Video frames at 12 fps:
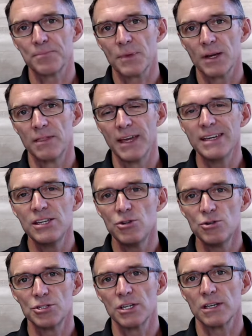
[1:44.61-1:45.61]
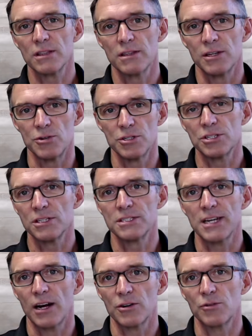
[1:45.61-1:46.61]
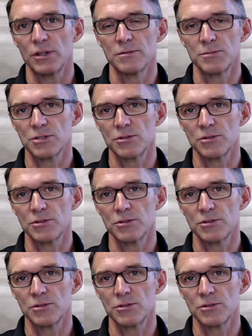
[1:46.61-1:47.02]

They're using these algorithms so